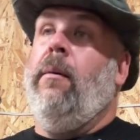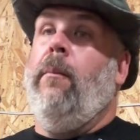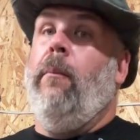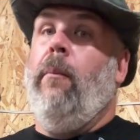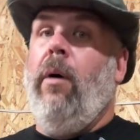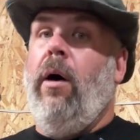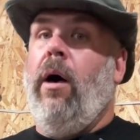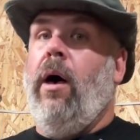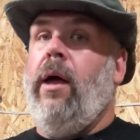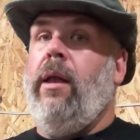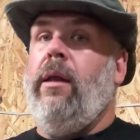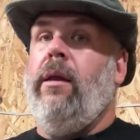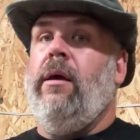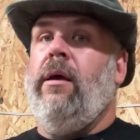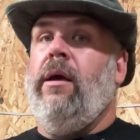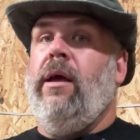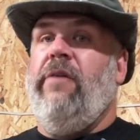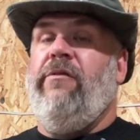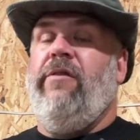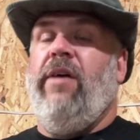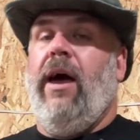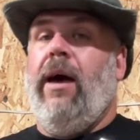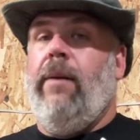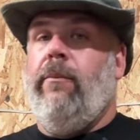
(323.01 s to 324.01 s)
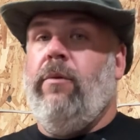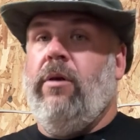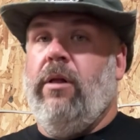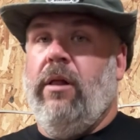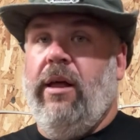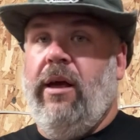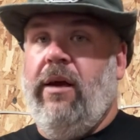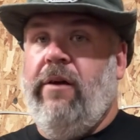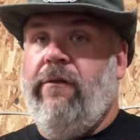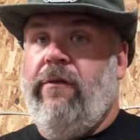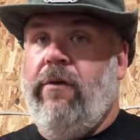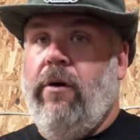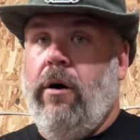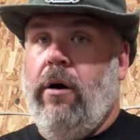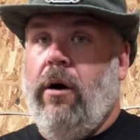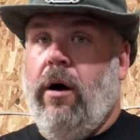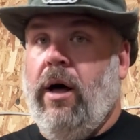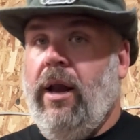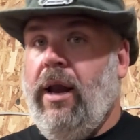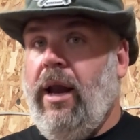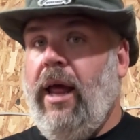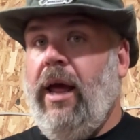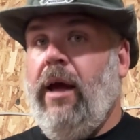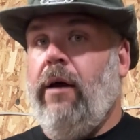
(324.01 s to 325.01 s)
But if you happen to live
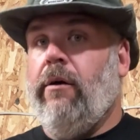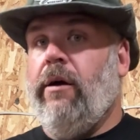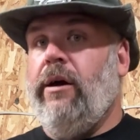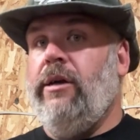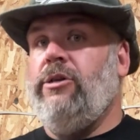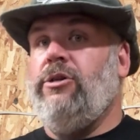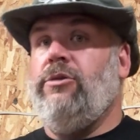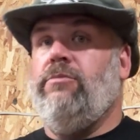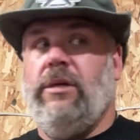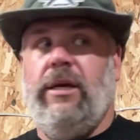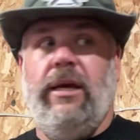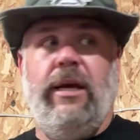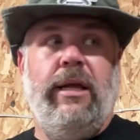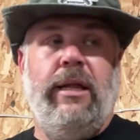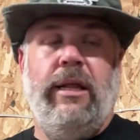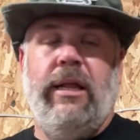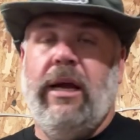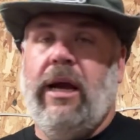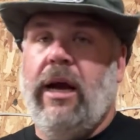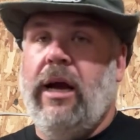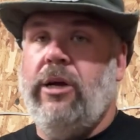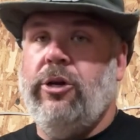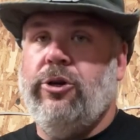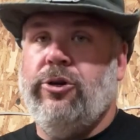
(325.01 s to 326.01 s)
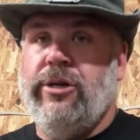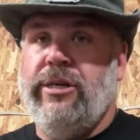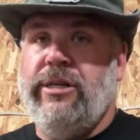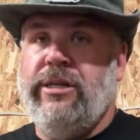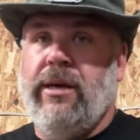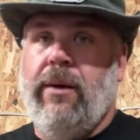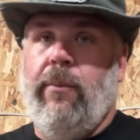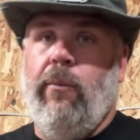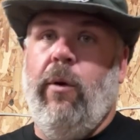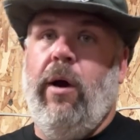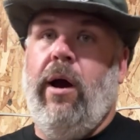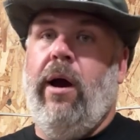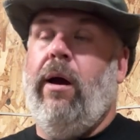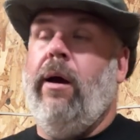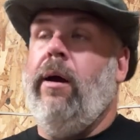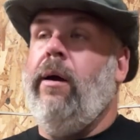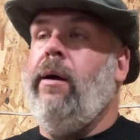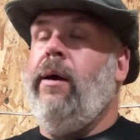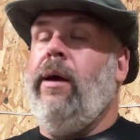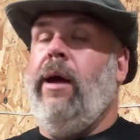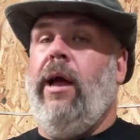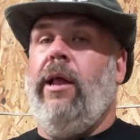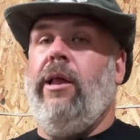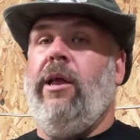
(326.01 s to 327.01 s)
on an acreage in the country somewhere
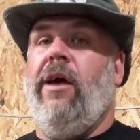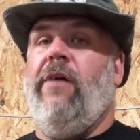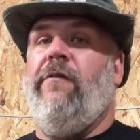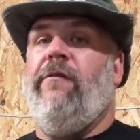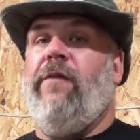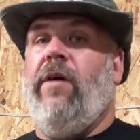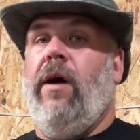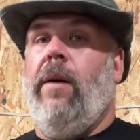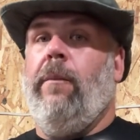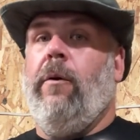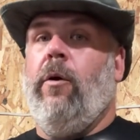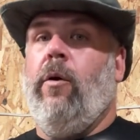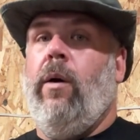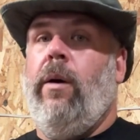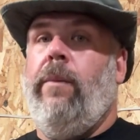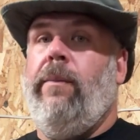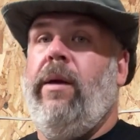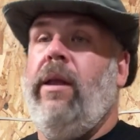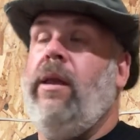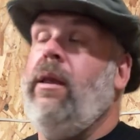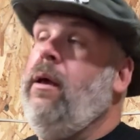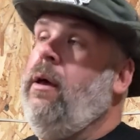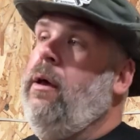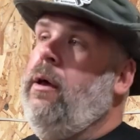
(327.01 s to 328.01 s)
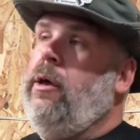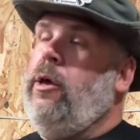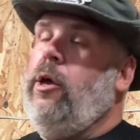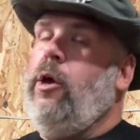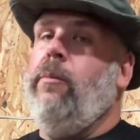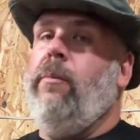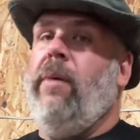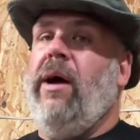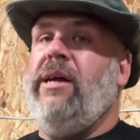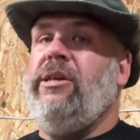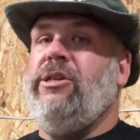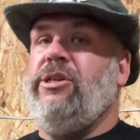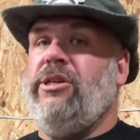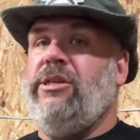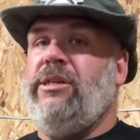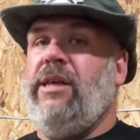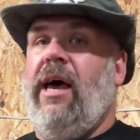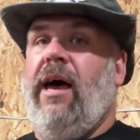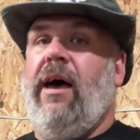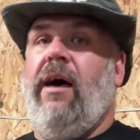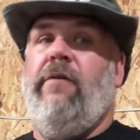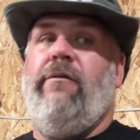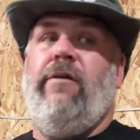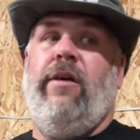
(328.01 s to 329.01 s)
and you have farm equipment, you might just
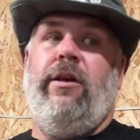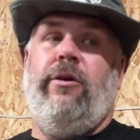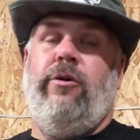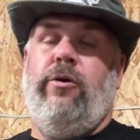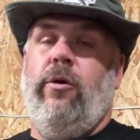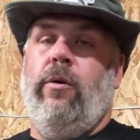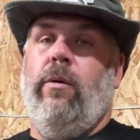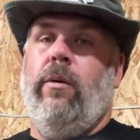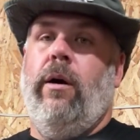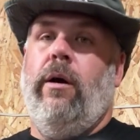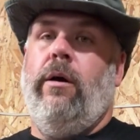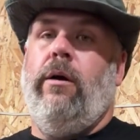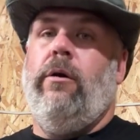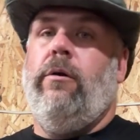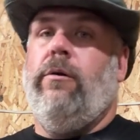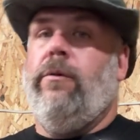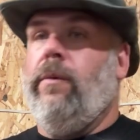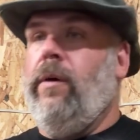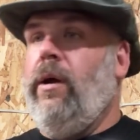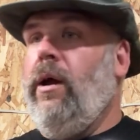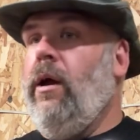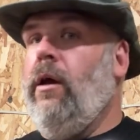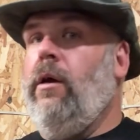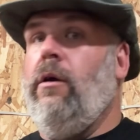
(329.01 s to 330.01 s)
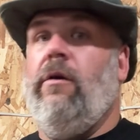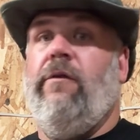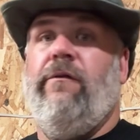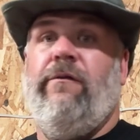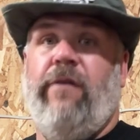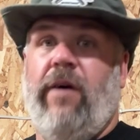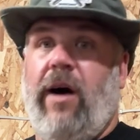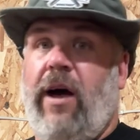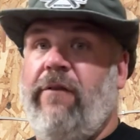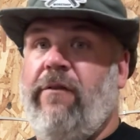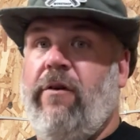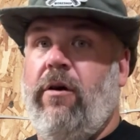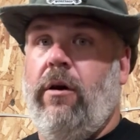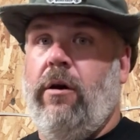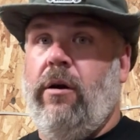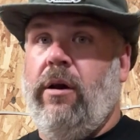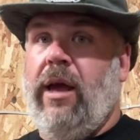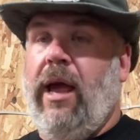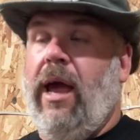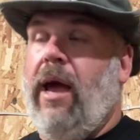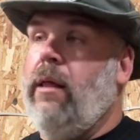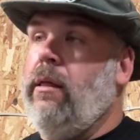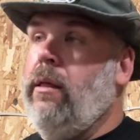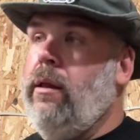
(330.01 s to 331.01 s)
have a 200, 300, 500
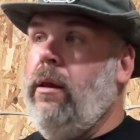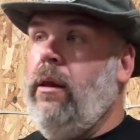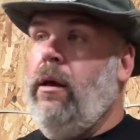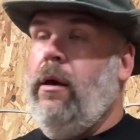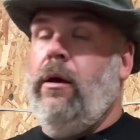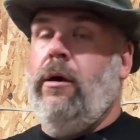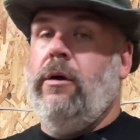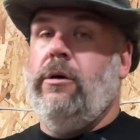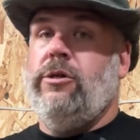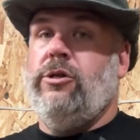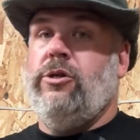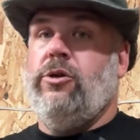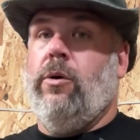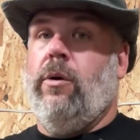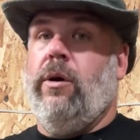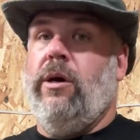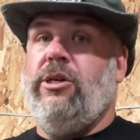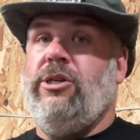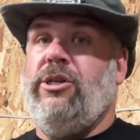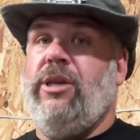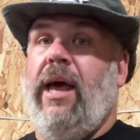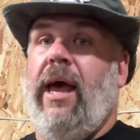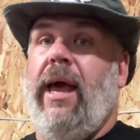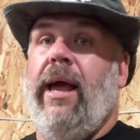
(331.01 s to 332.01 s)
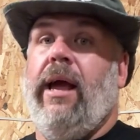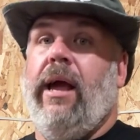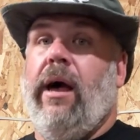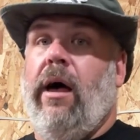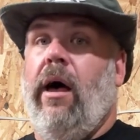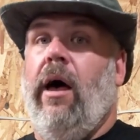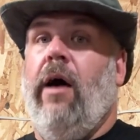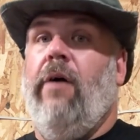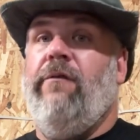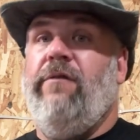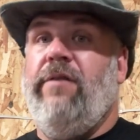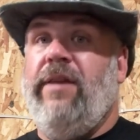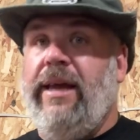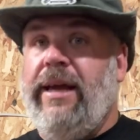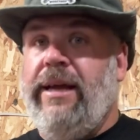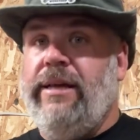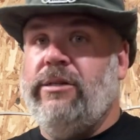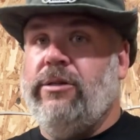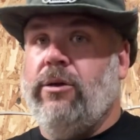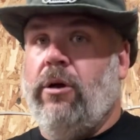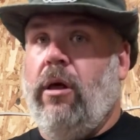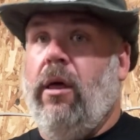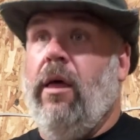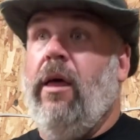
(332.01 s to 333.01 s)
gallon storage tank of
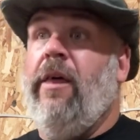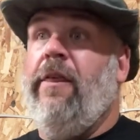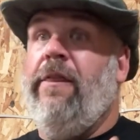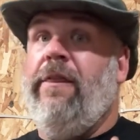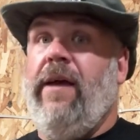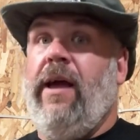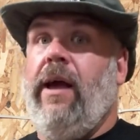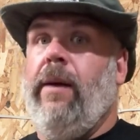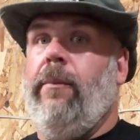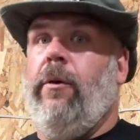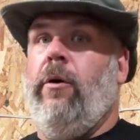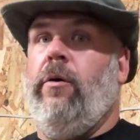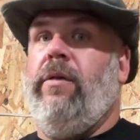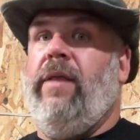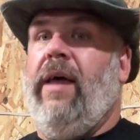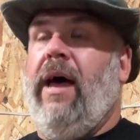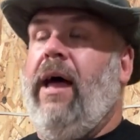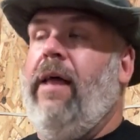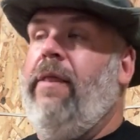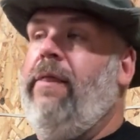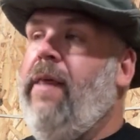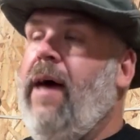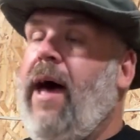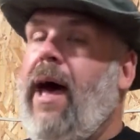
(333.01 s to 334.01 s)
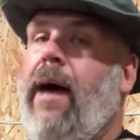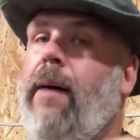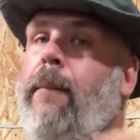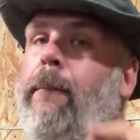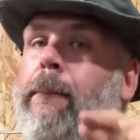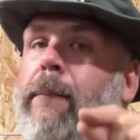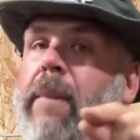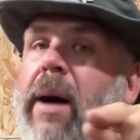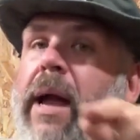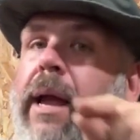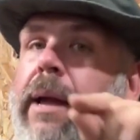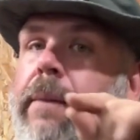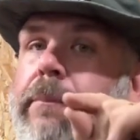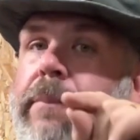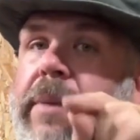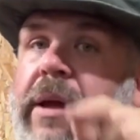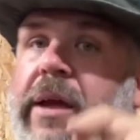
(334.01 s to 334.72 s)
diesel. Think about that. That might